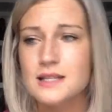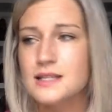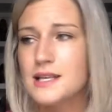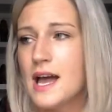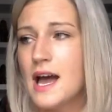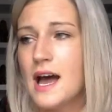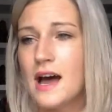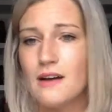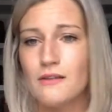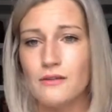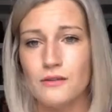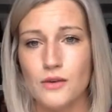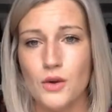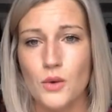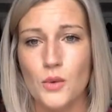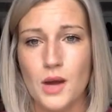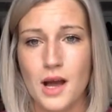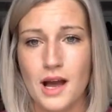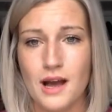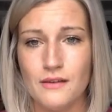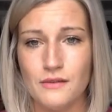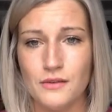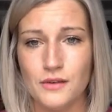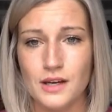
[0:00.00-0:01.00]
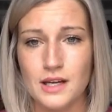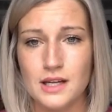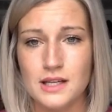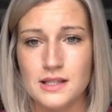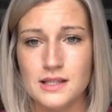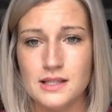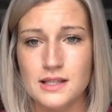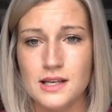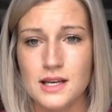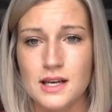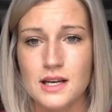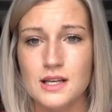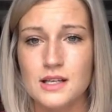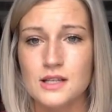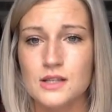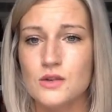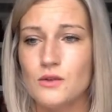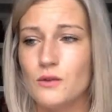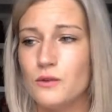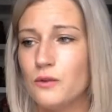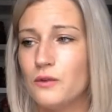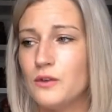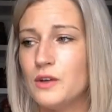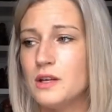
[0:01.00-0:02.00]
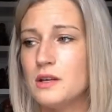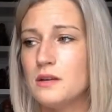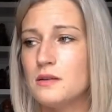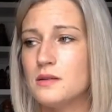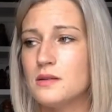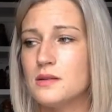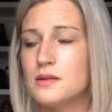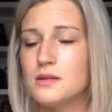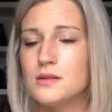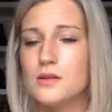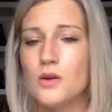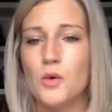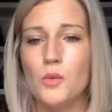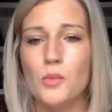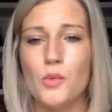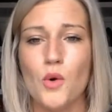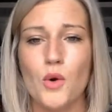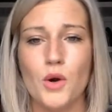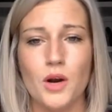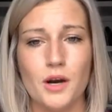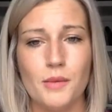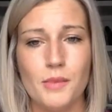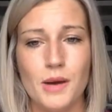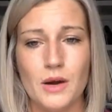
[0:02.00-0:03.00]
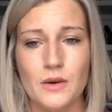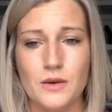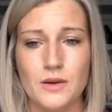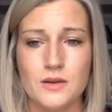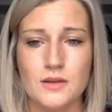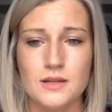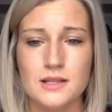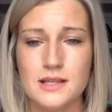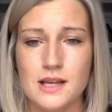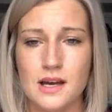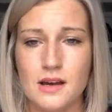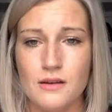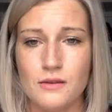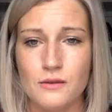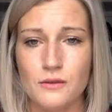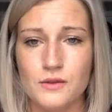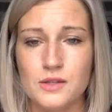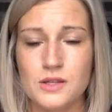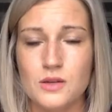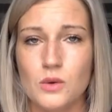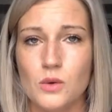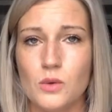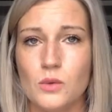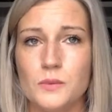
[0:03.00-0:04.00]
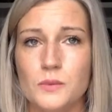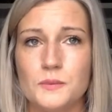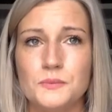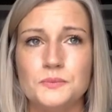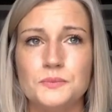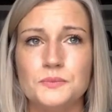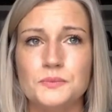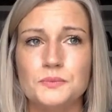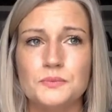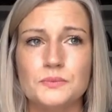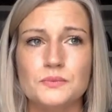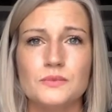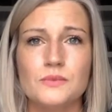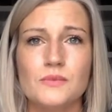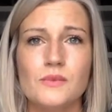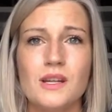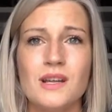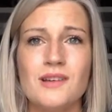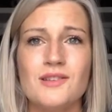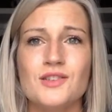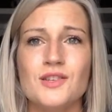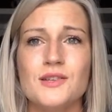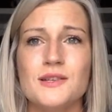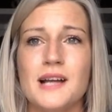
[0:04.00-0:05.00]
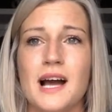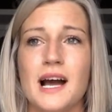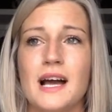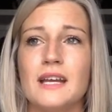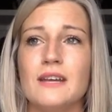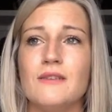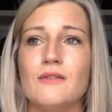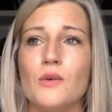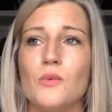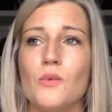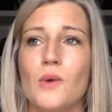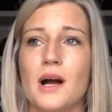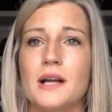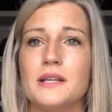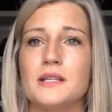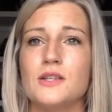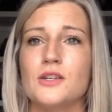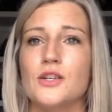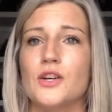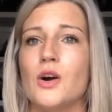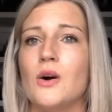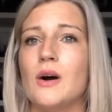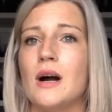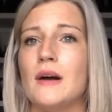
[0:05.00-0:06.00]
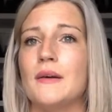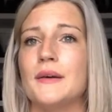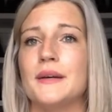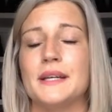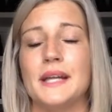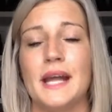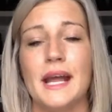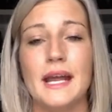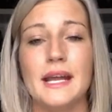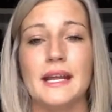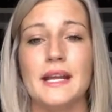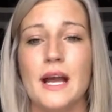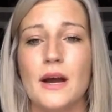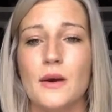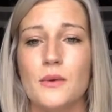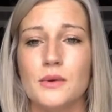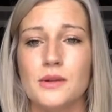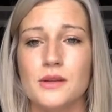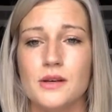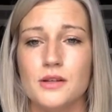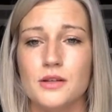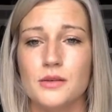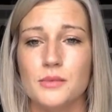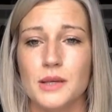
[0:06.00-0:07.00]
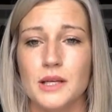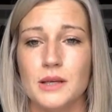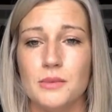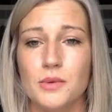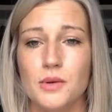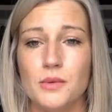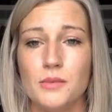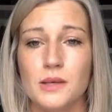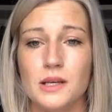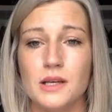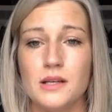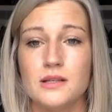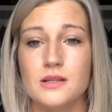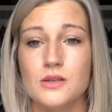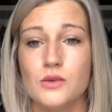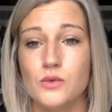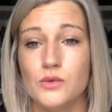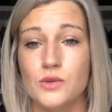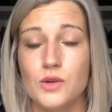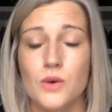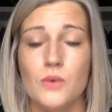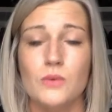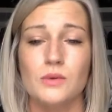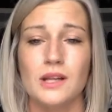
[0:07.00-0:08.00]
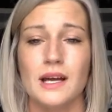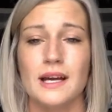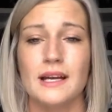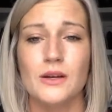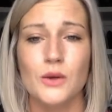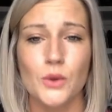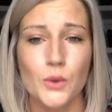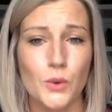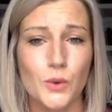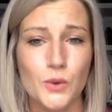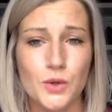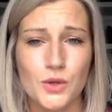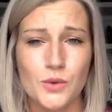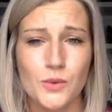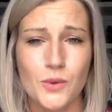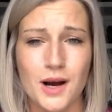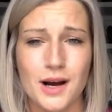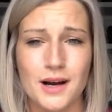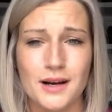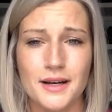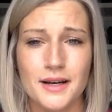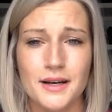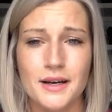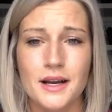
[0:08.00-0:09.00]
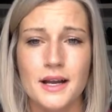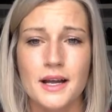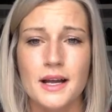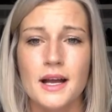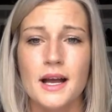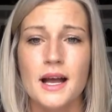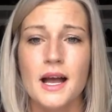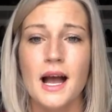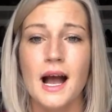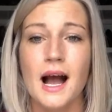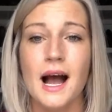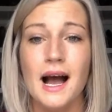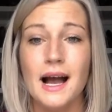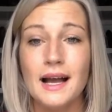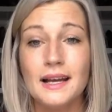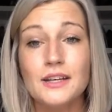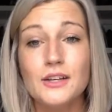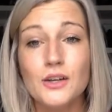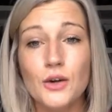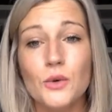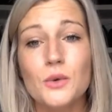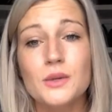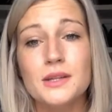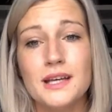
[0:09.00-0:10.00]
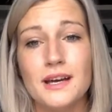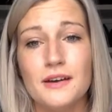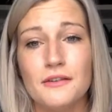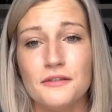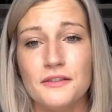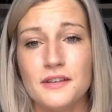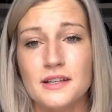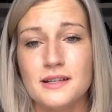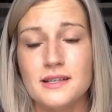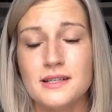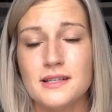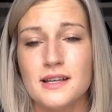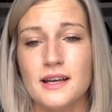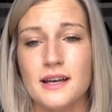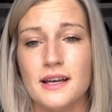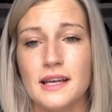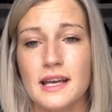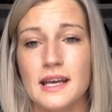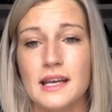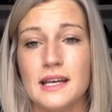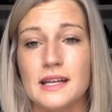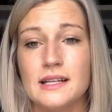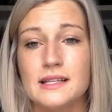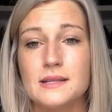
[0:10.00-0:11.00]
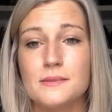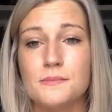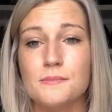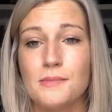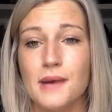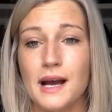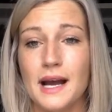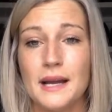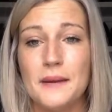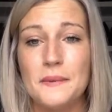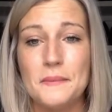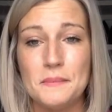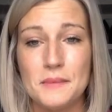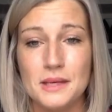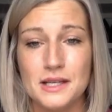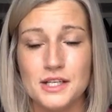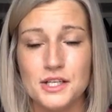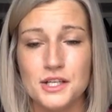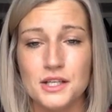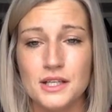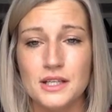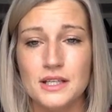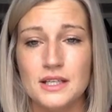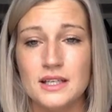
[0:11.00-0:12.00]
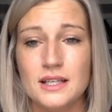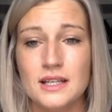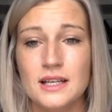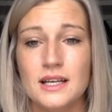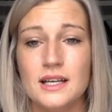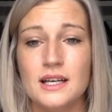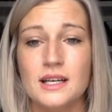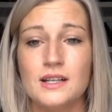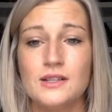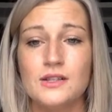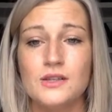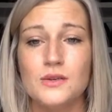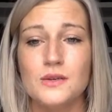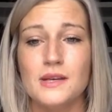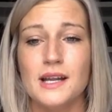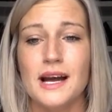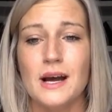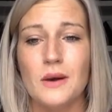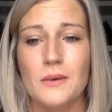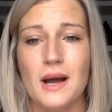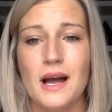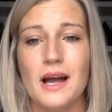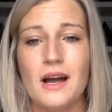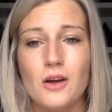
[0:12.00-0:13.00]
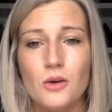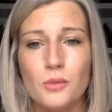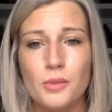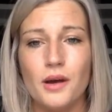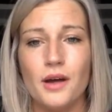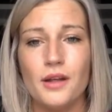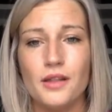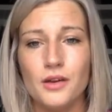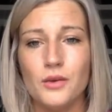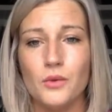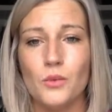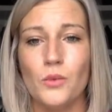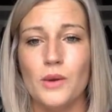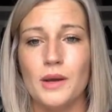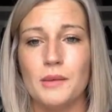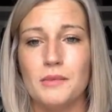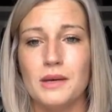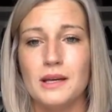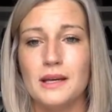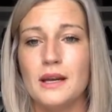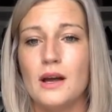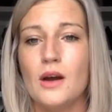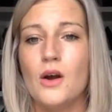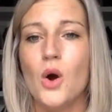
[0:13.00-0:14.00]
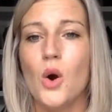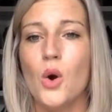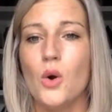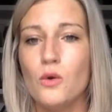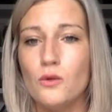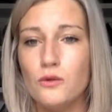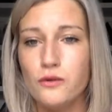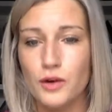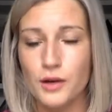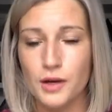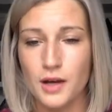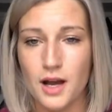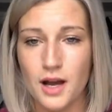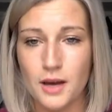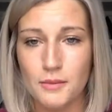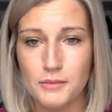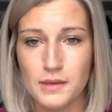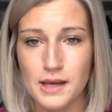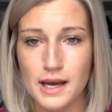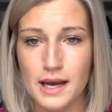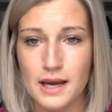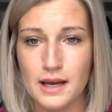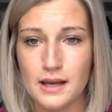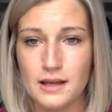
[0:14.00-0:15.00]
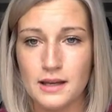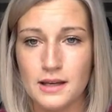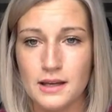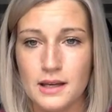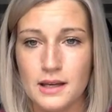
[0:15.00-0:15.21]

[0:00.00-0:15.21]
to have no confidence, to feel so poor about yourself, to not even want to go out and hang out with other people because you don't like who you are. I know what that feels like, and it's my mission to now help other women overcome that.